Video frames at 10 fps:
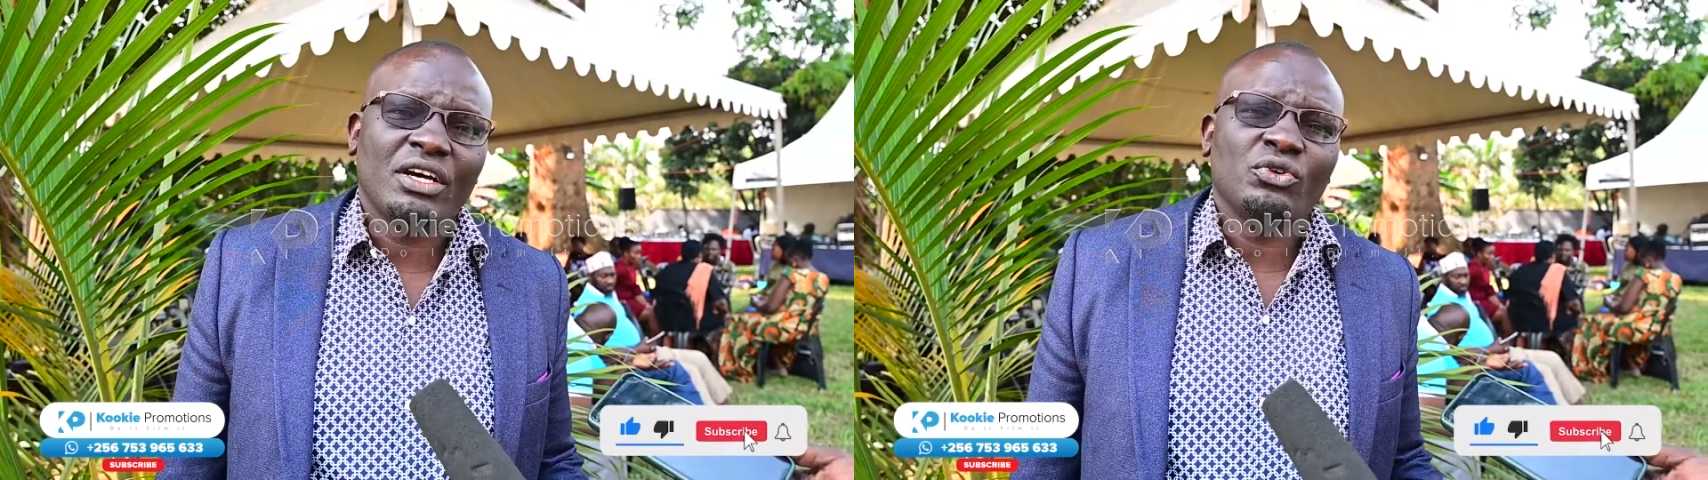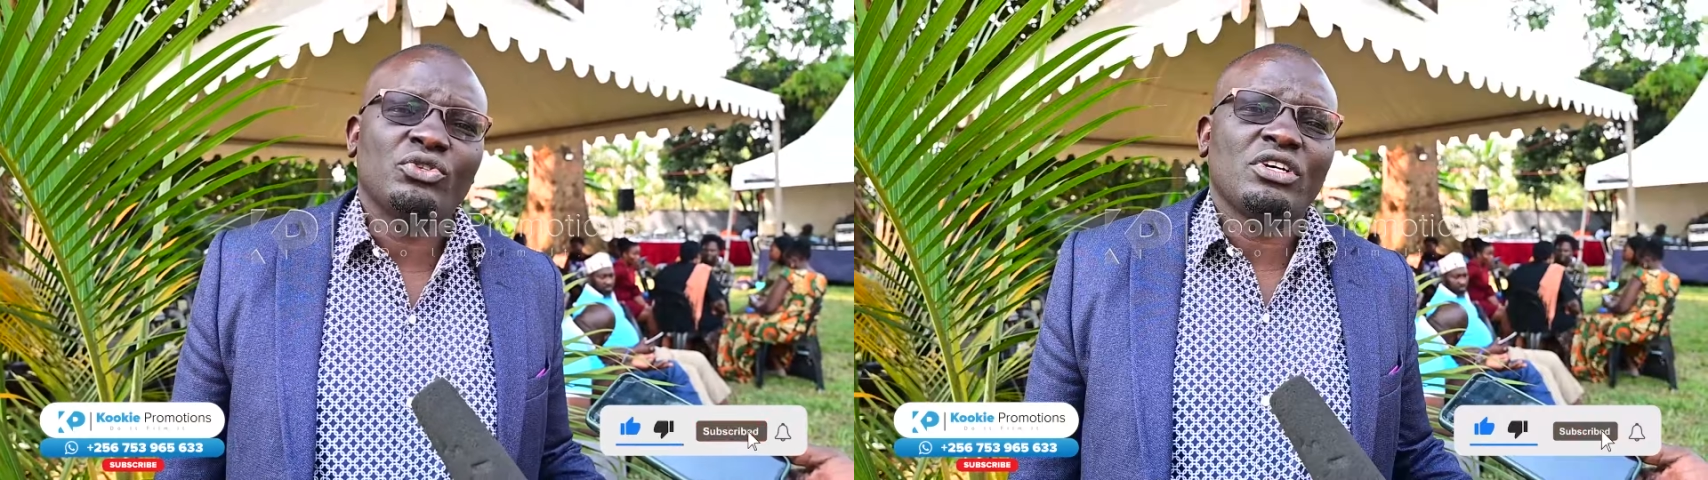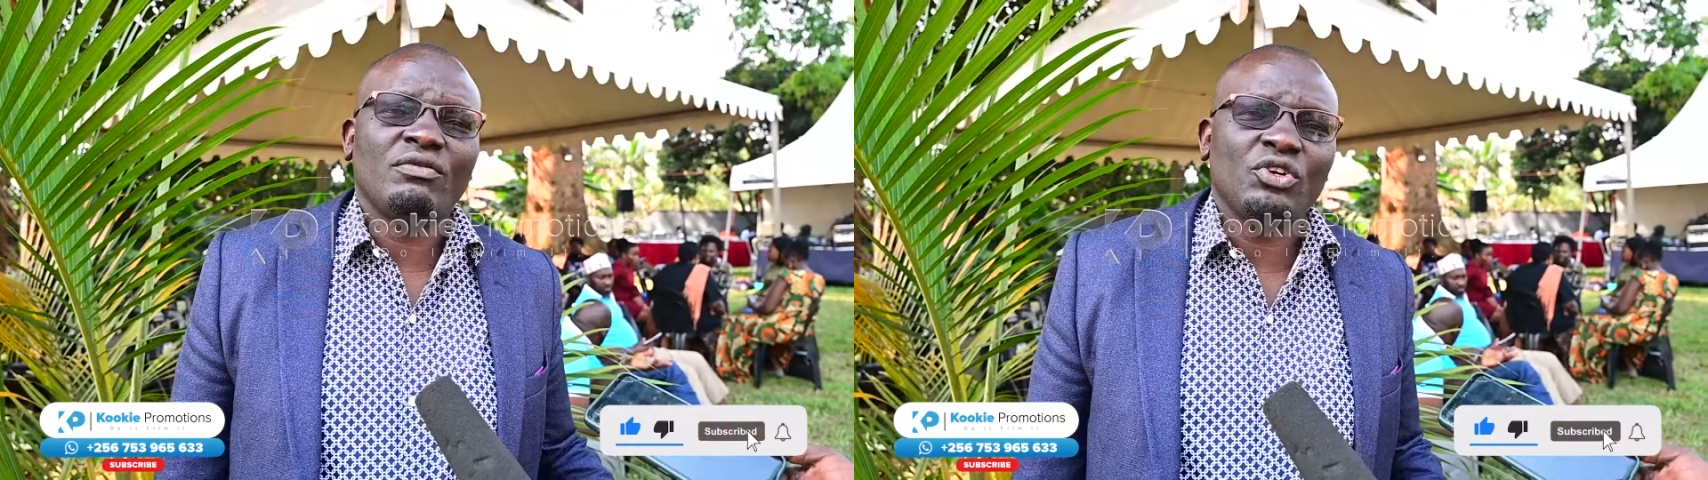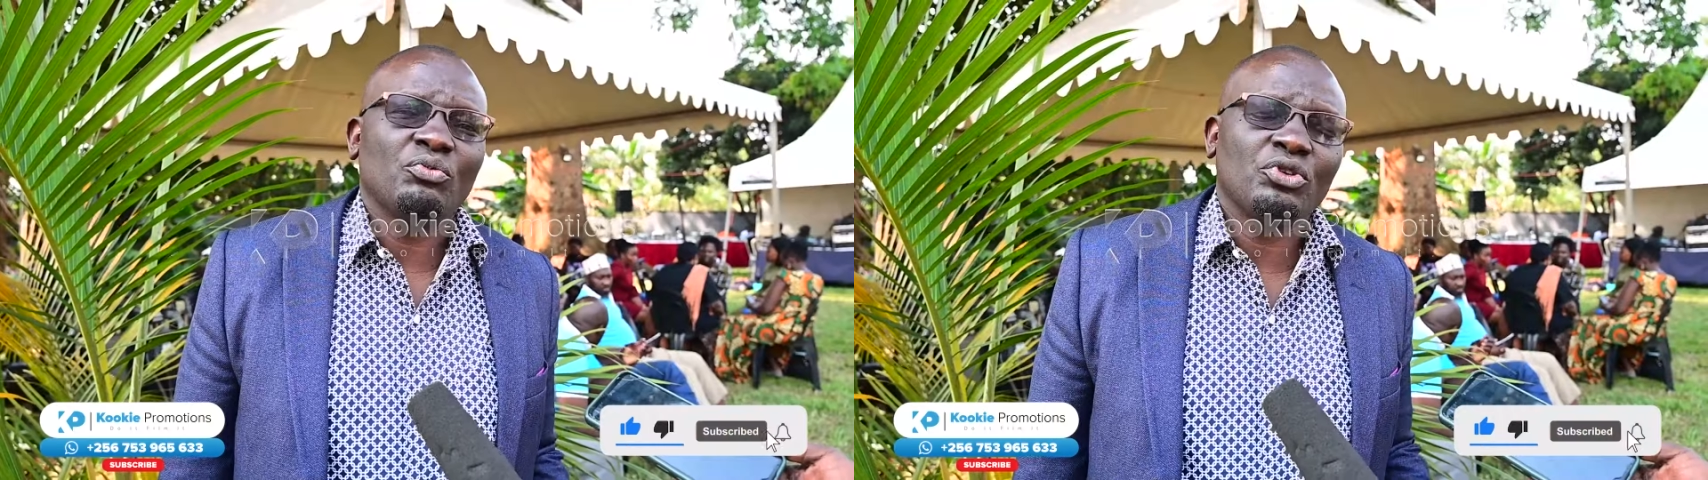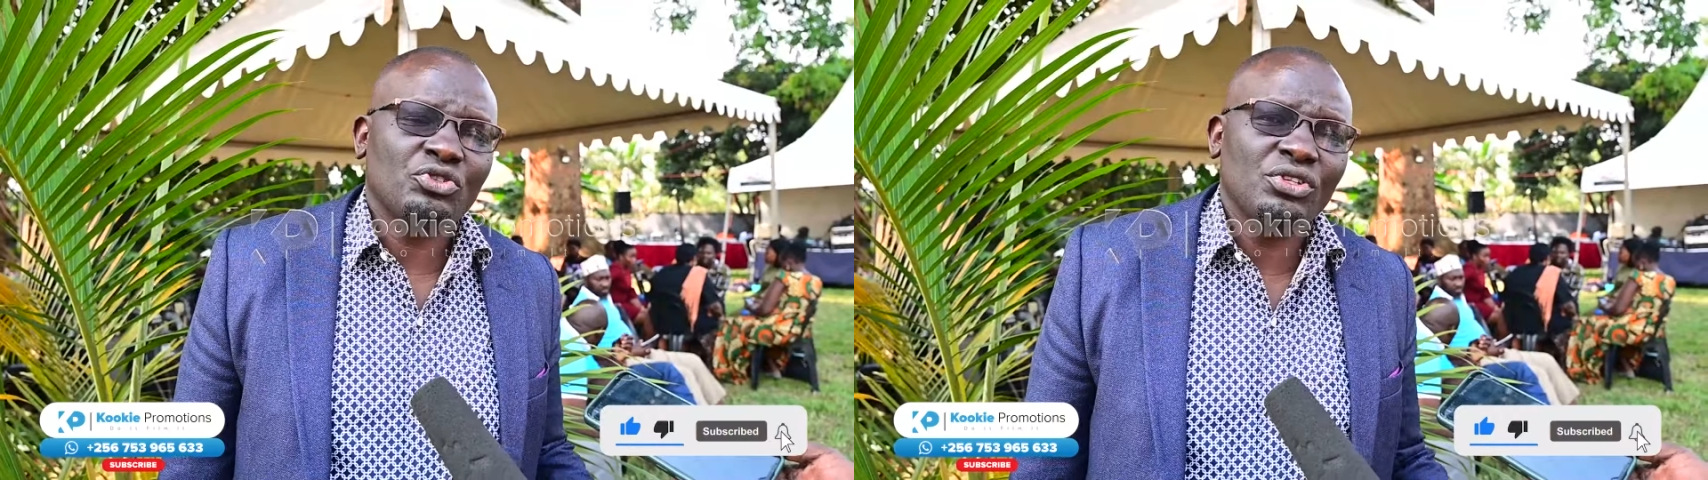can also have an
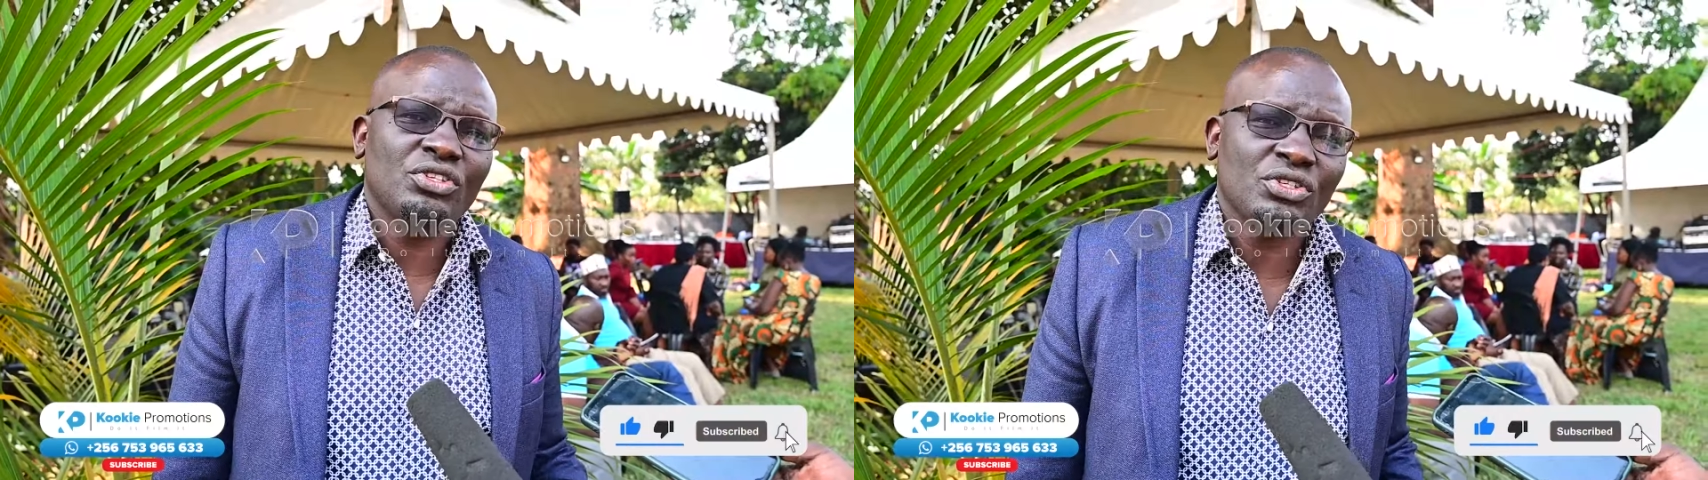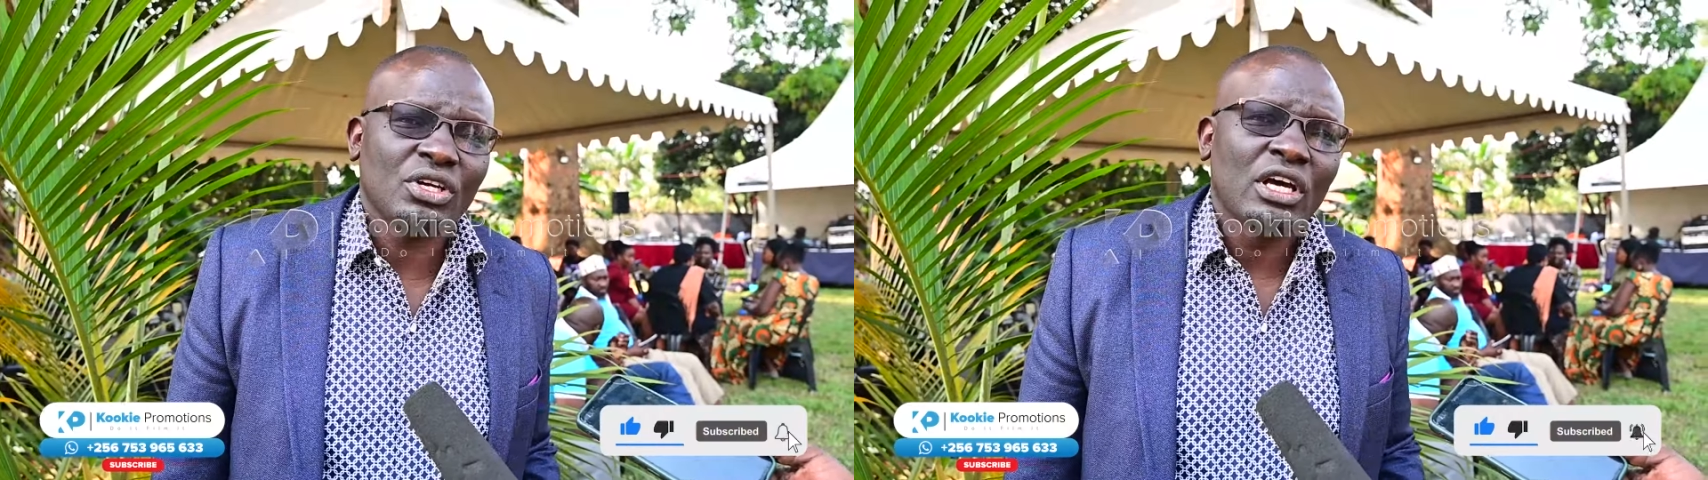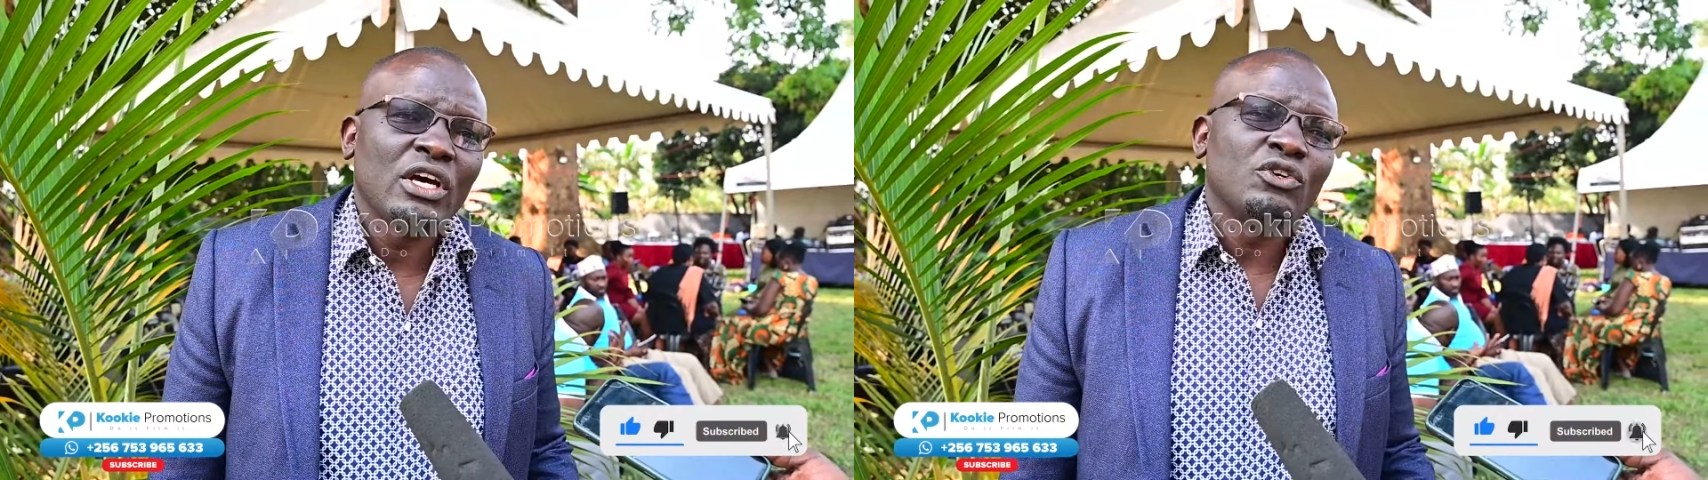opportunity